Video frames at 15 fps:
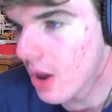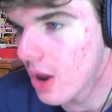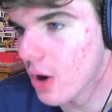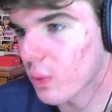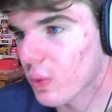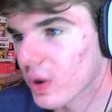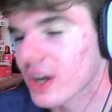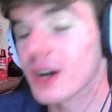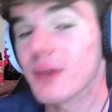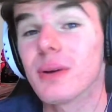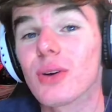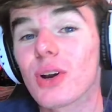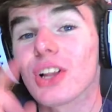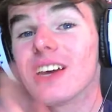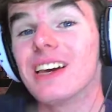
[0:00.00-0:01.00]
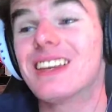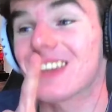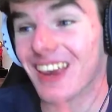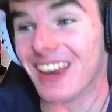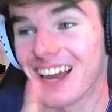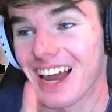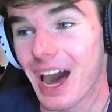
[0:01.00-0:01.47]
We're gonna be
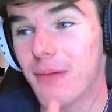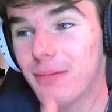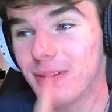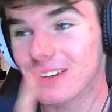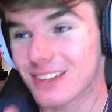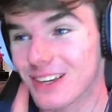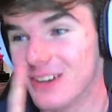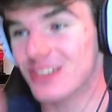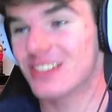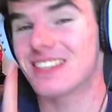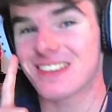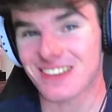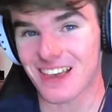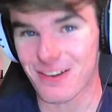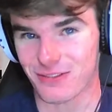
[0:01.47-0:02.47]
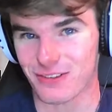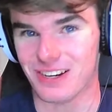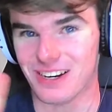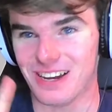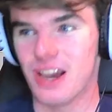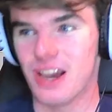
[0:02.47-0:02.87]
releasing episode 7